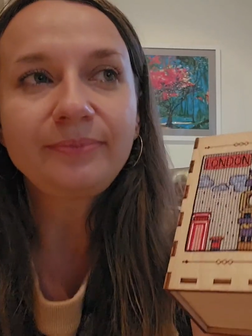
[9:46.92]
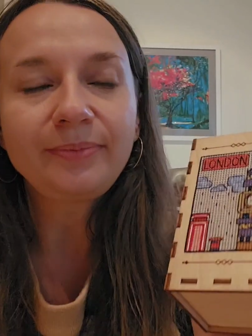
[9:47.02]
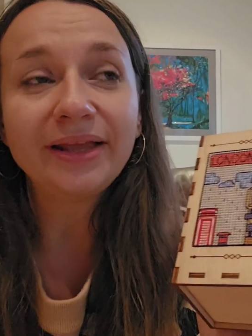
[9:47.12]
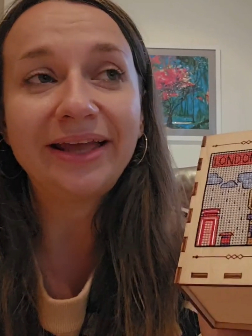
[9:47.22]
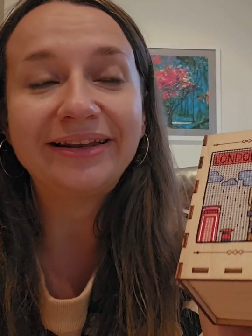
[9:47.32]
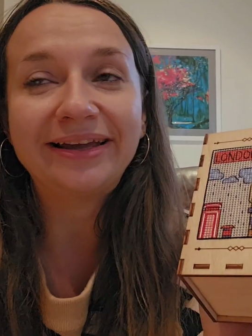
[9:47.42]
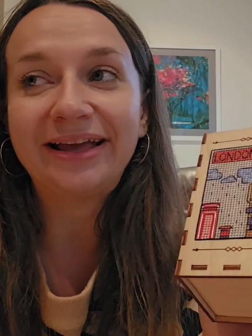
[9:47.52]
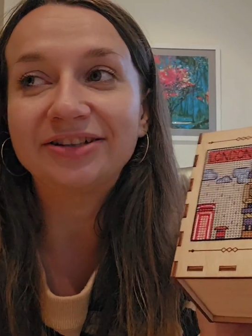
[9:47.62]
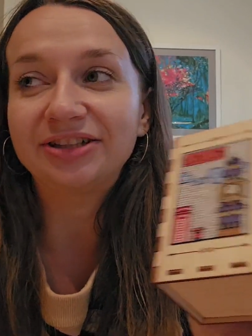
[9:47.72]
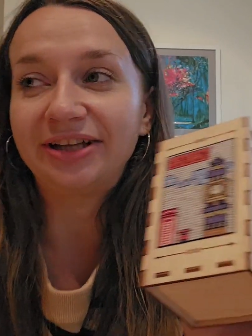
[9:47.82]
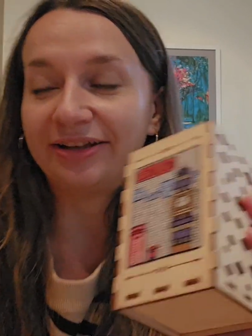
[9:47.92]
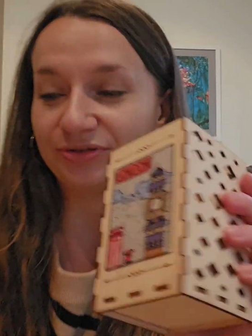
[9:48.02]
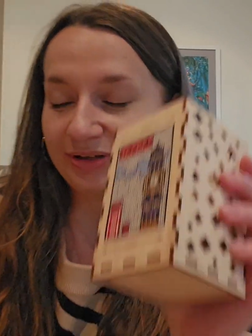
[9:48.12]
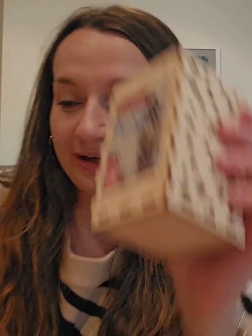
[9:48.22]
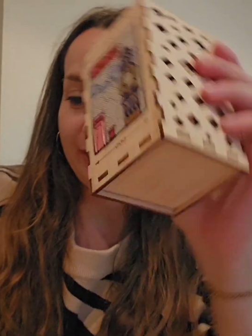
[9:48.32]
And I actually had
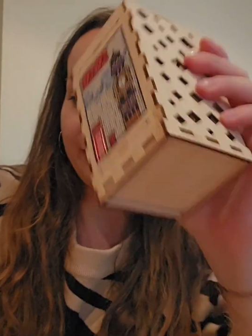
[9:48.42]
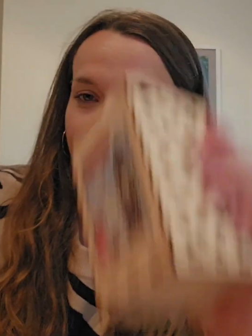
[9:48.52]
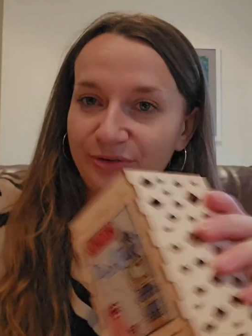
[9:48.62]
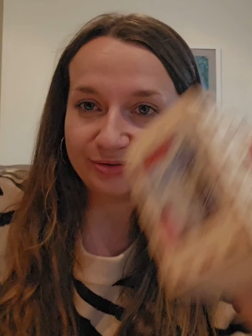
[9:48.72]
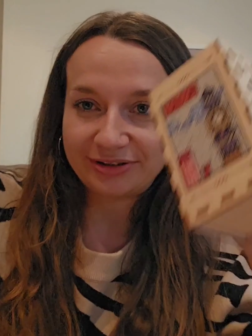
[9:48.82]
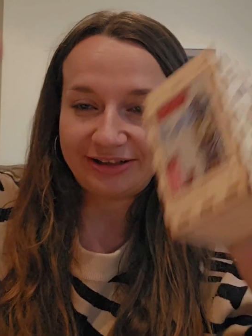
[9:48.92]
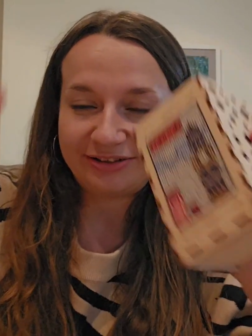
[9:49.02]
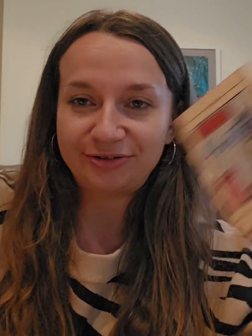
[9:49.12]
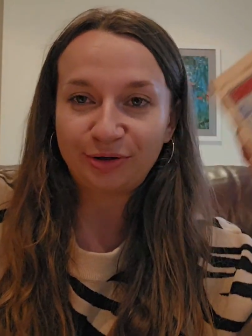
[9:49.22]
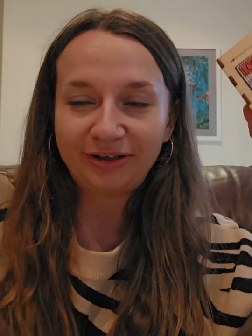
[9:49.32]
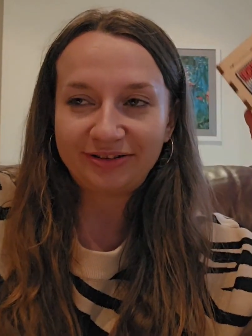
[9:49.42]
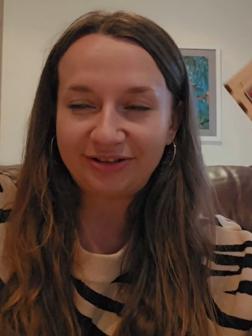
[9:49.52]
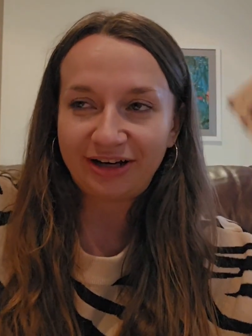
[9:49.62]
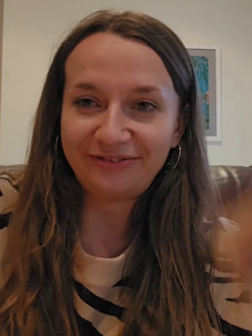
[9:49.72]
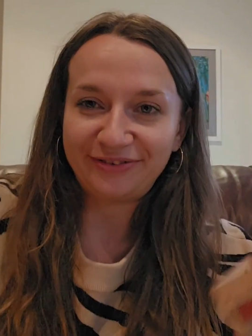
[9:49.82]
to like use like a solid
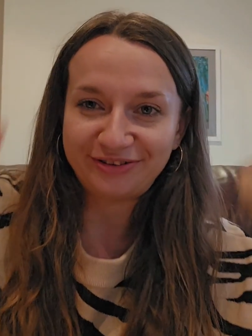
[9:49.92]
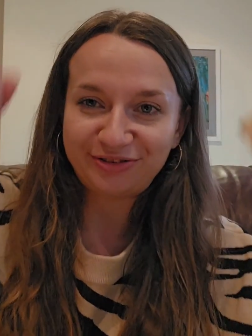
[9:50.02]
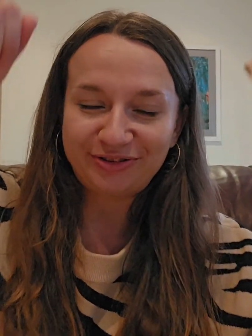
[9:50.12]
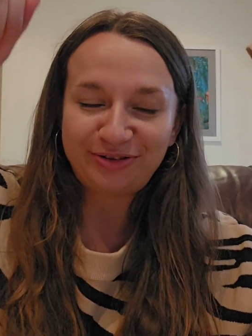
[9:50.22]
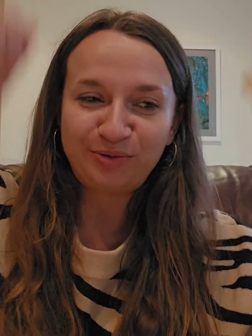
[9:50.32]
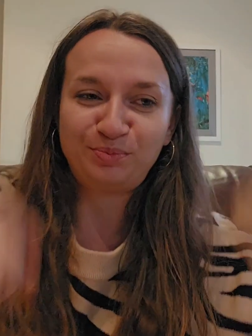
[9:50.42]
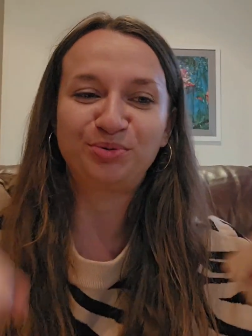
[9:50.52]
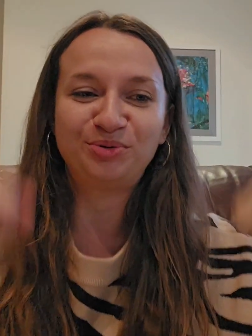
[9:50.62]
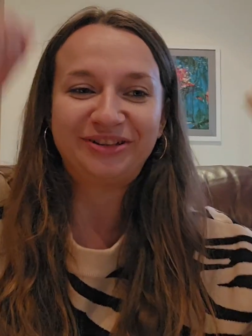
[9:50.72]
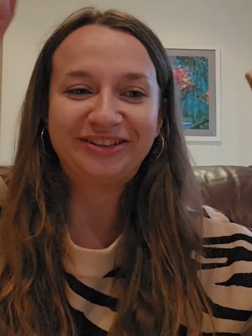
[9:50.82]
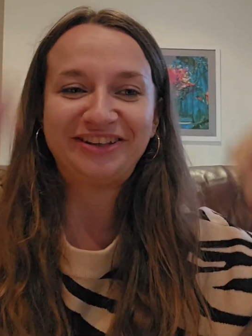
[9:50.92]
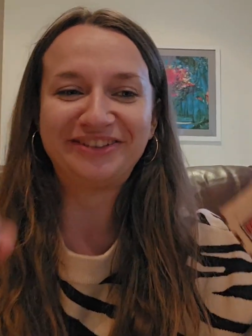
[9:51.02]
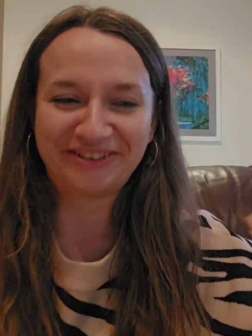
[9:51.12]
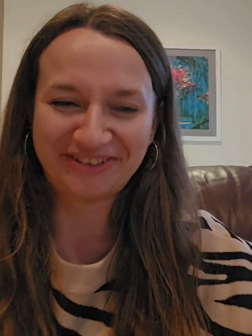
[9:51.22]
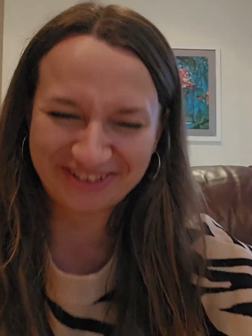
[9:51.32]
surface to push the
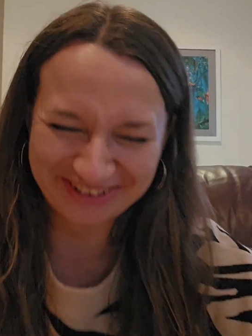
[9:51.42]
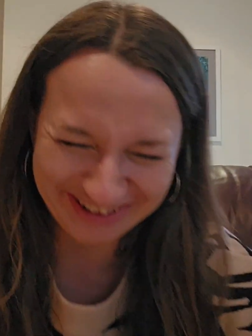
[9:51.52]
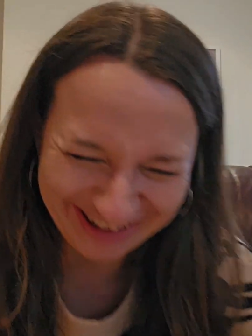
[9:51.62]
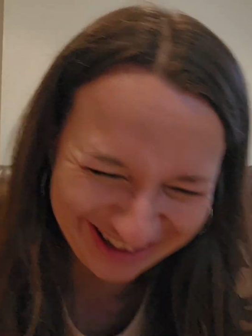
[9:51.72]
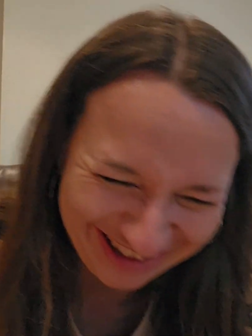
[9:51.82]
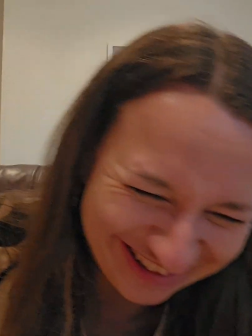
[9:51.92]
needle in.